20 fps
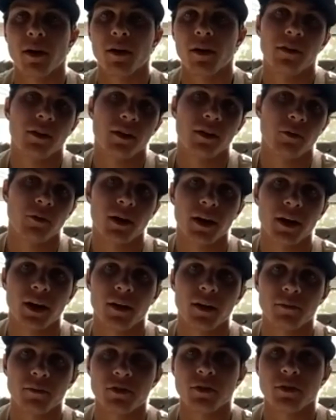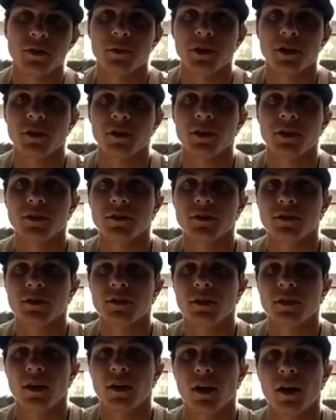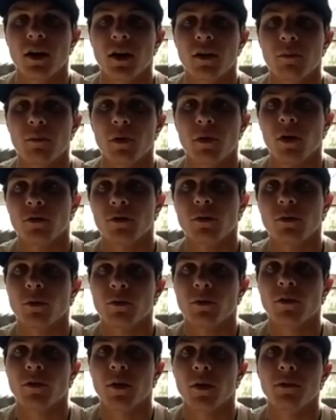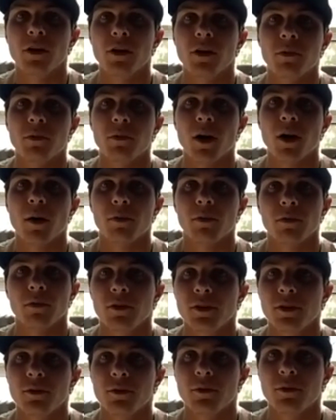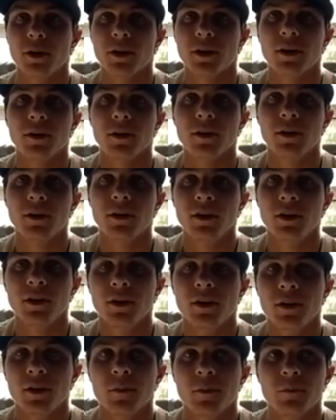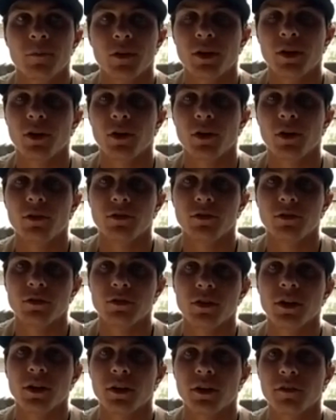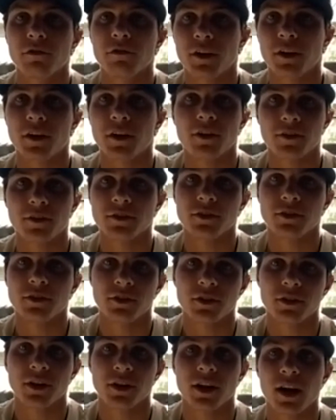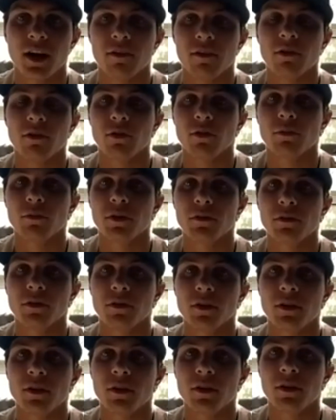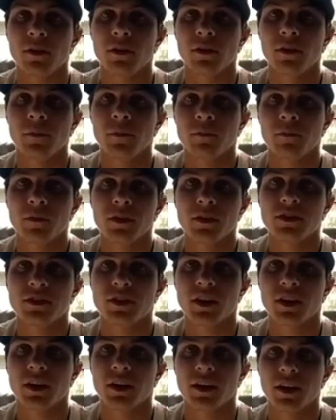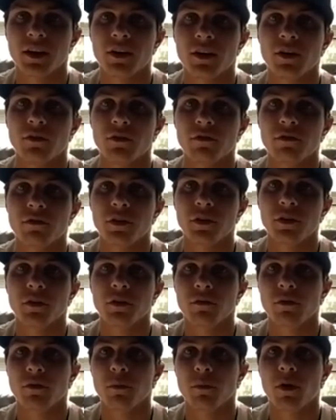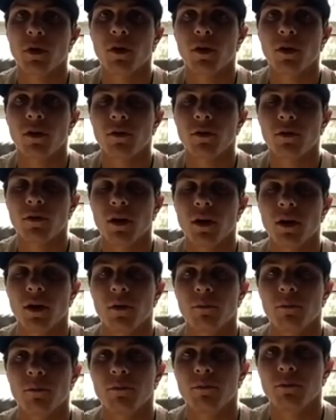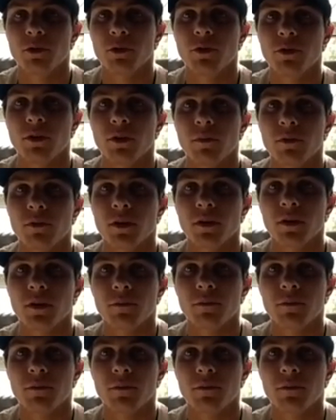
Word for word: and then when I got up to the big leagues, uh, balls were rubbed up properly to where, you know, you just lick your fingers and you're going to have a little bit of a stick and good feel of the ball um, when you're up there.